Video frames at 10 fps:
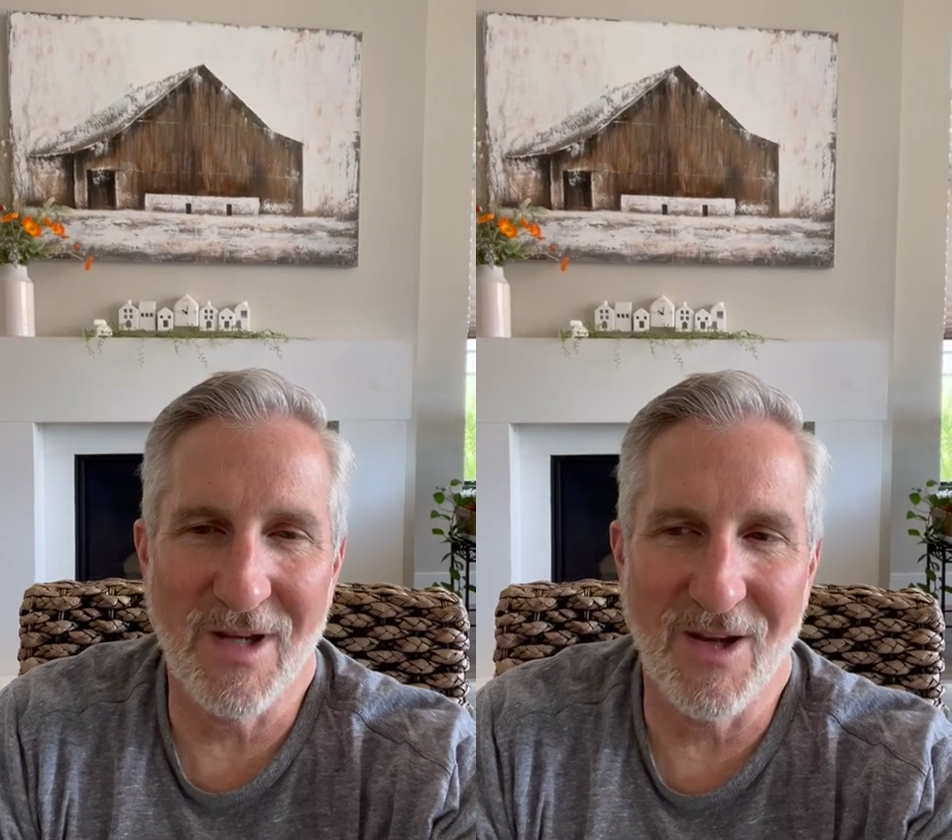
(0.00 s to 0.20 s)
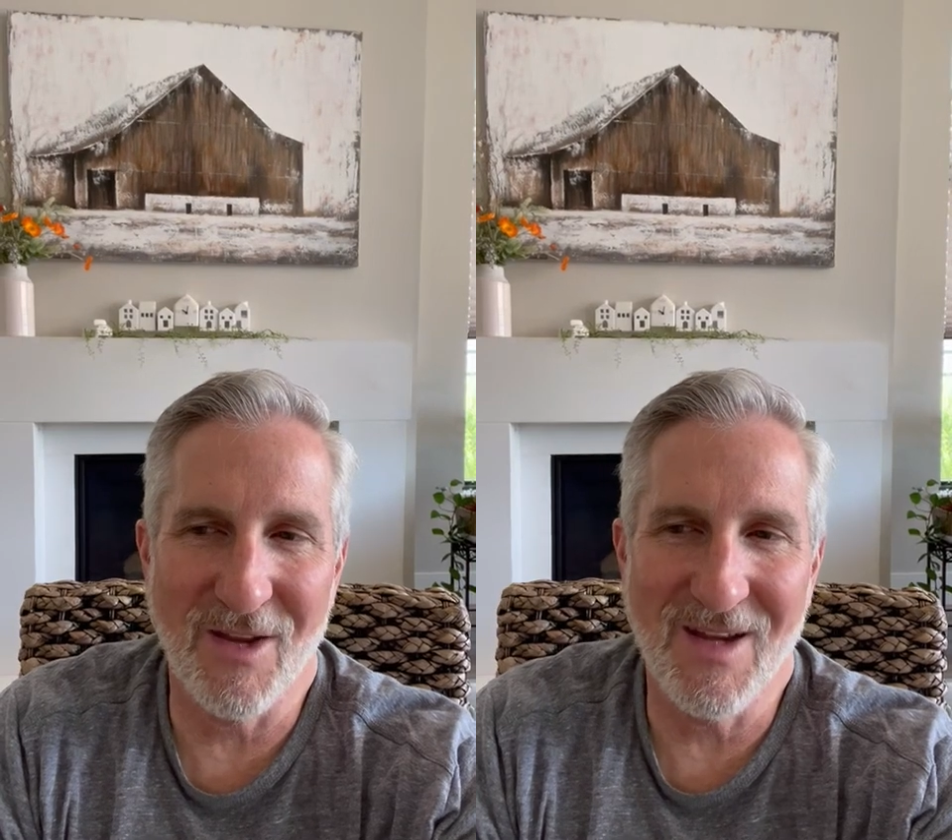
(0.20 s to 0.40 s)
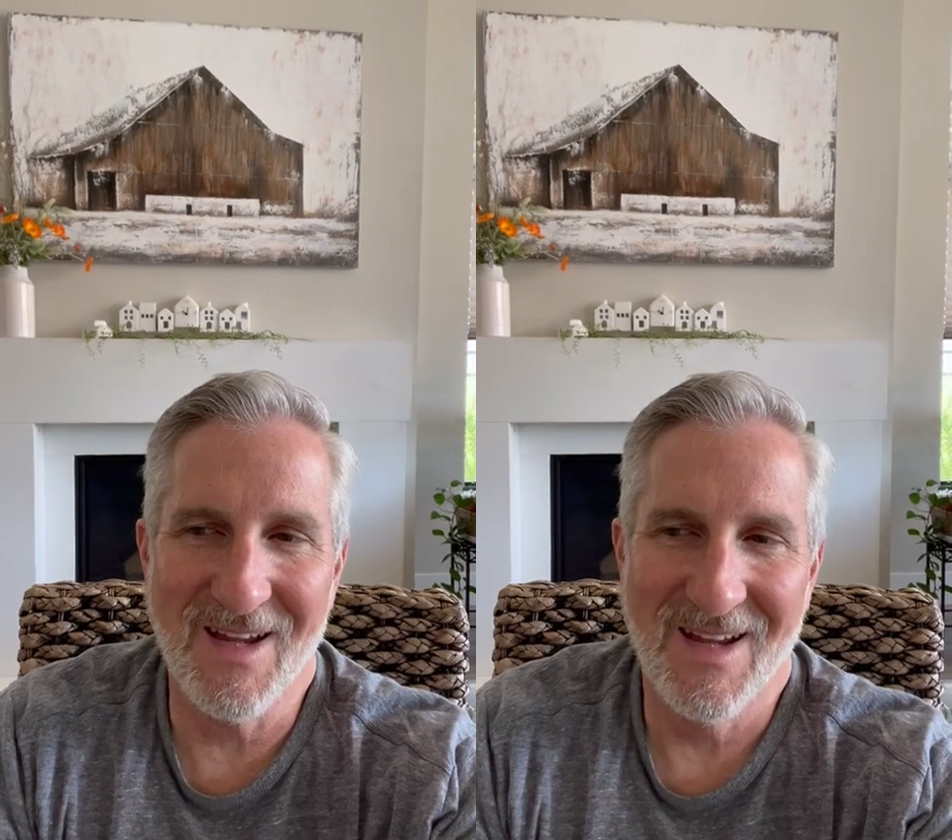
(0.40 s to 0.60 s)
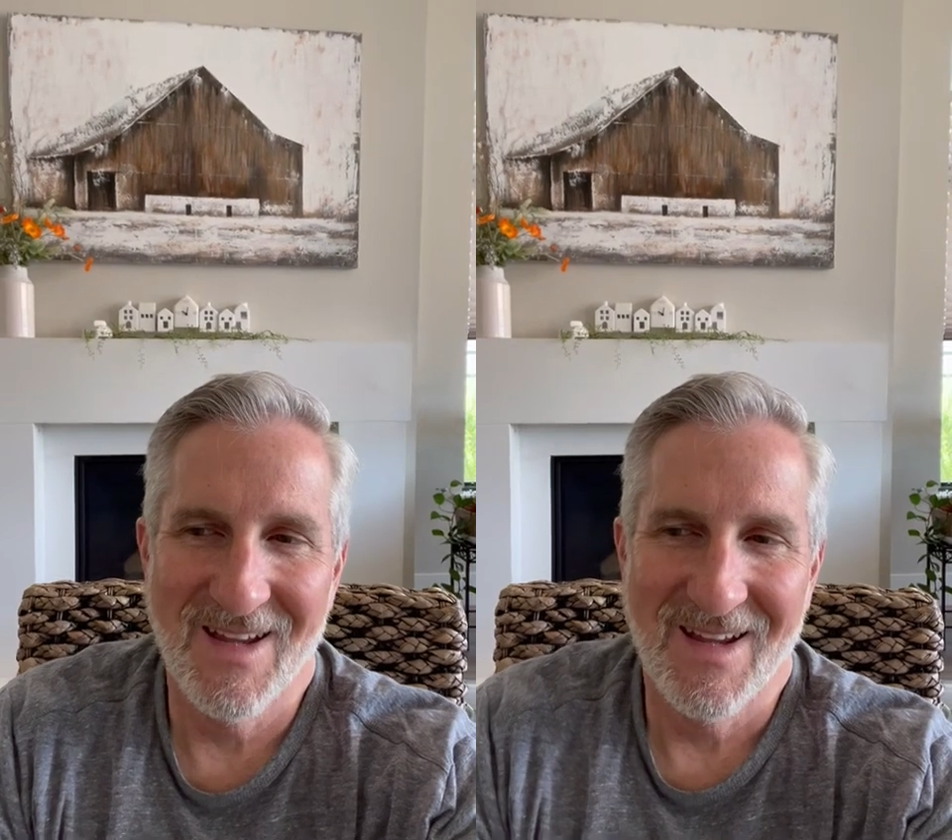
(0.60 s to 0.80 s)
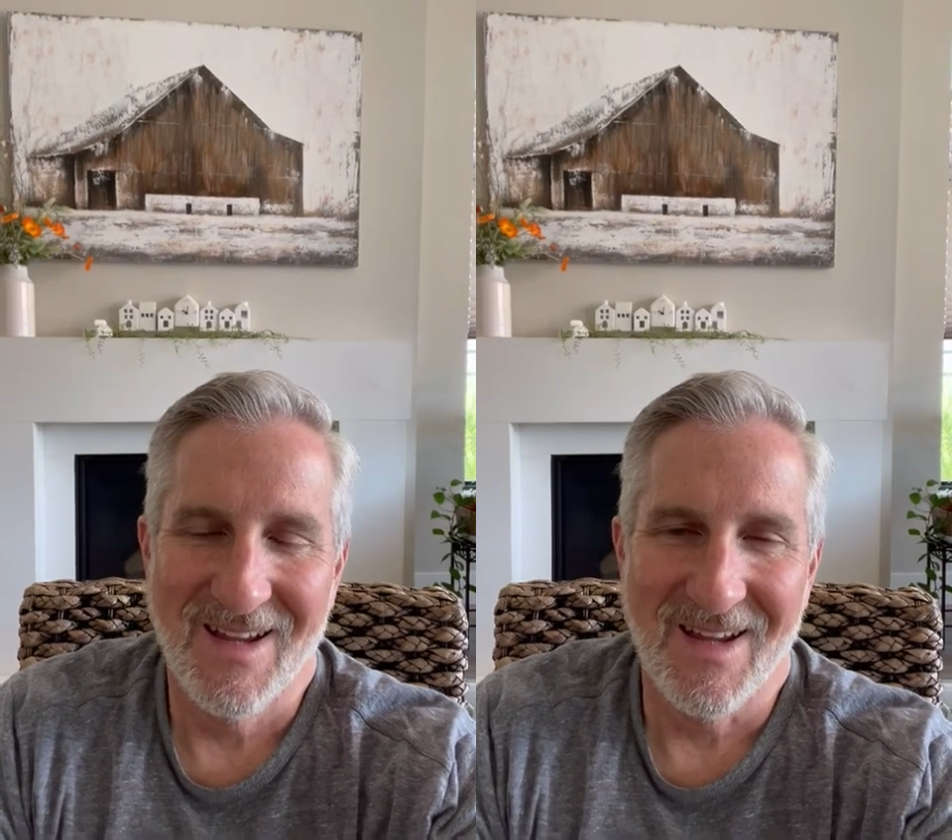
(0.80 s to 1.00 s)
Kelly
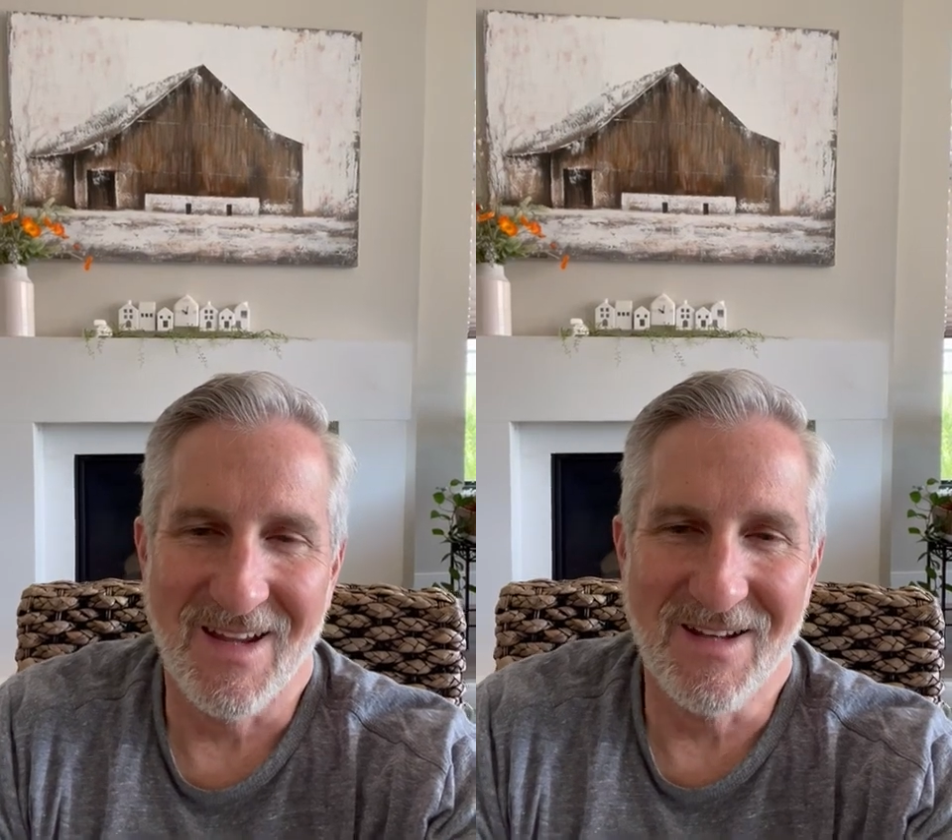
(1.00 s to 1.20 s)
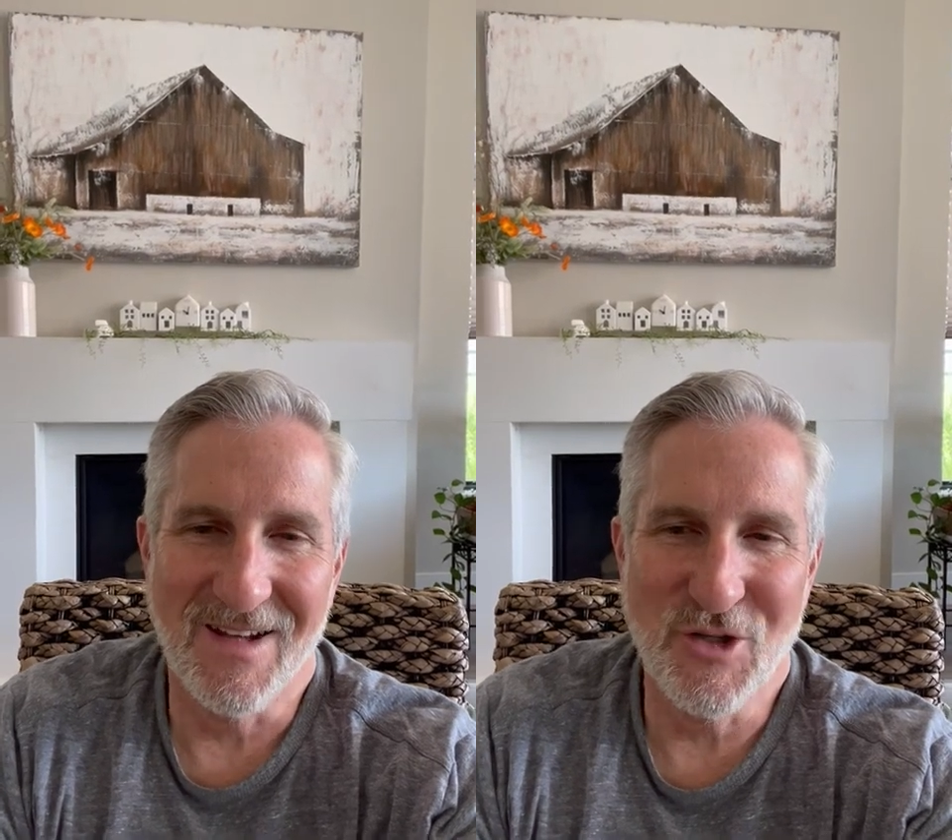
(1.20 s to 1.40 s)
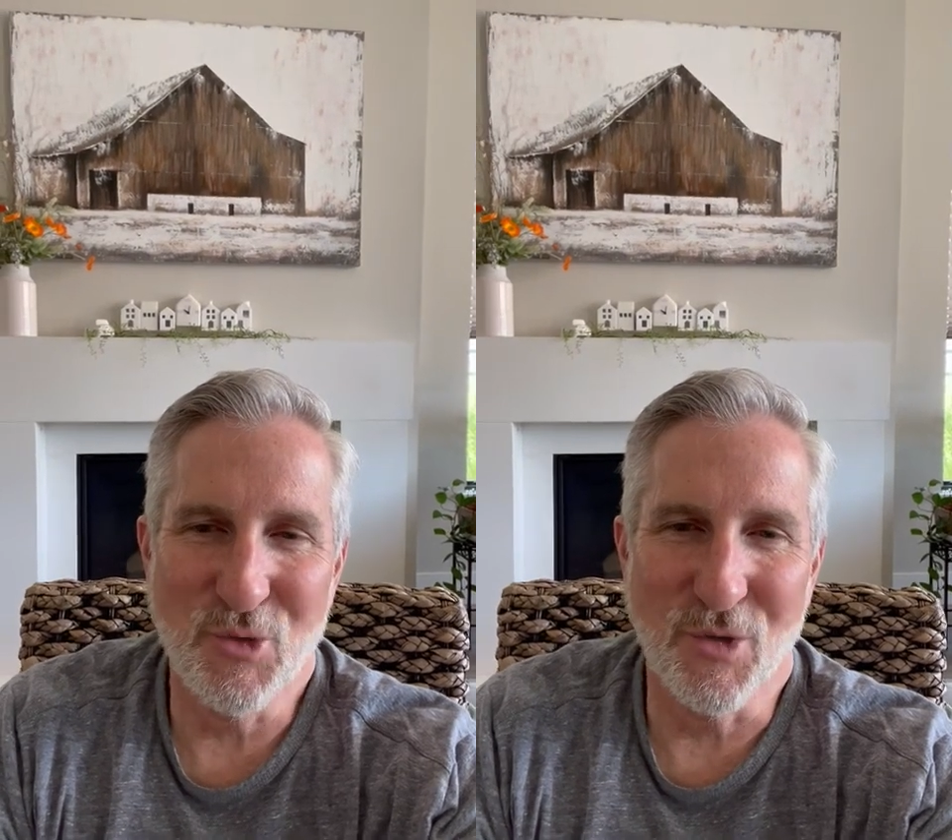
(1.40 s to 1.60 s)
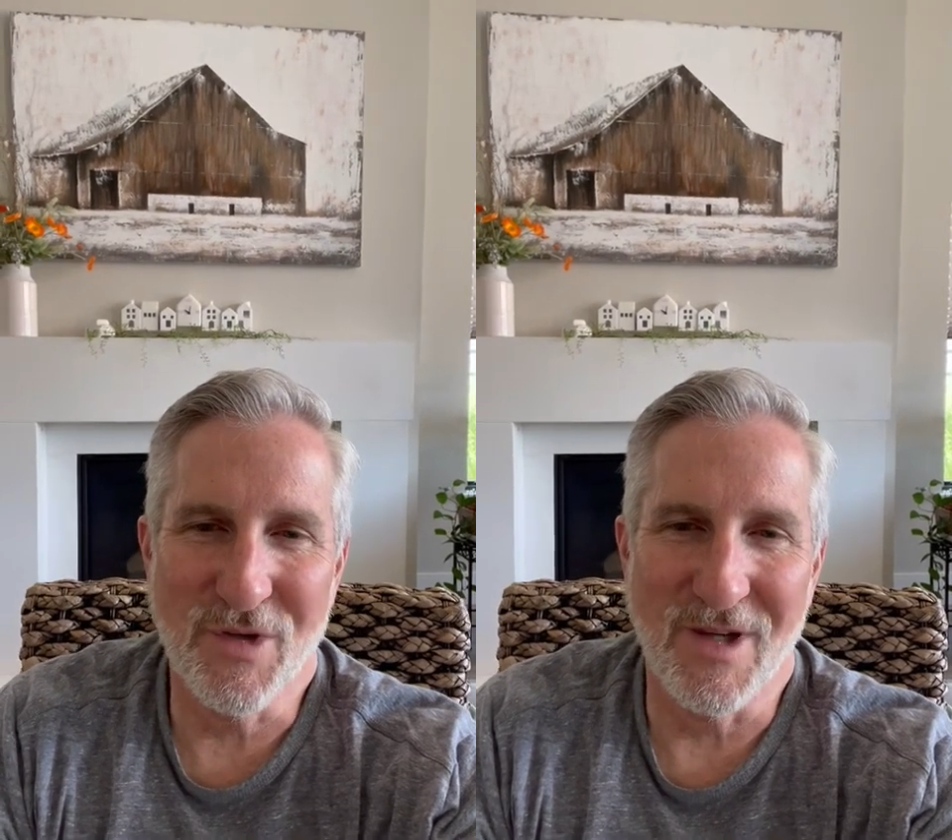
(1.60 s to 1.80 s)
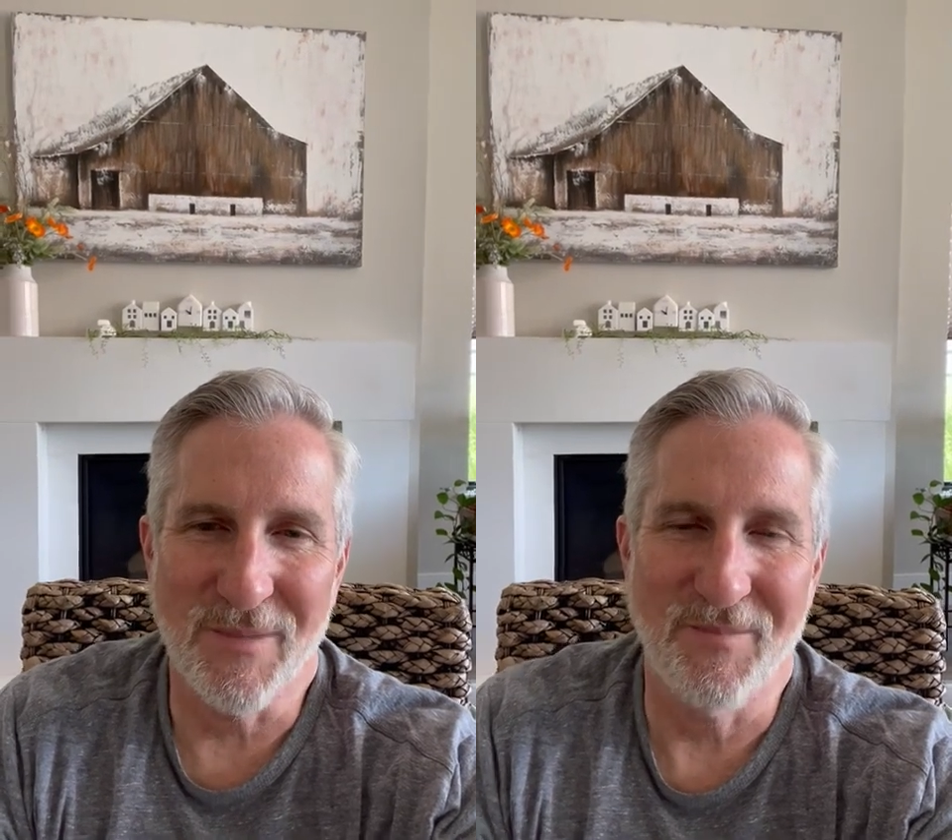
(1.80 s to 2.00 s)
and uh, Juell
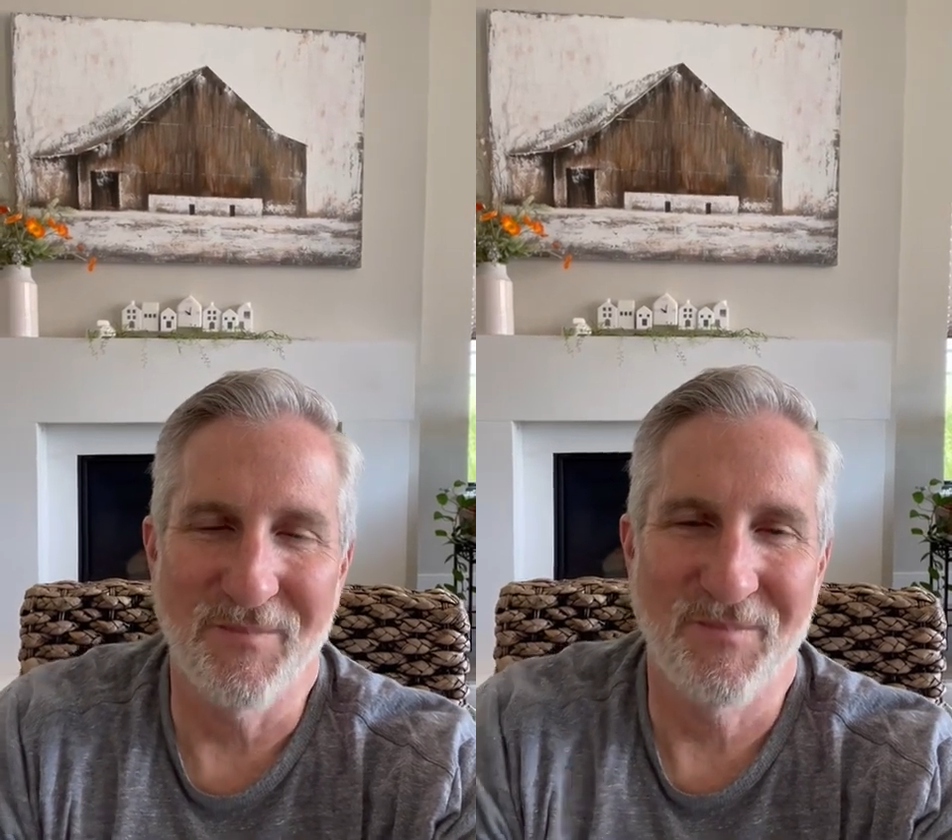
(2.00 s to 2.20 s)
Time.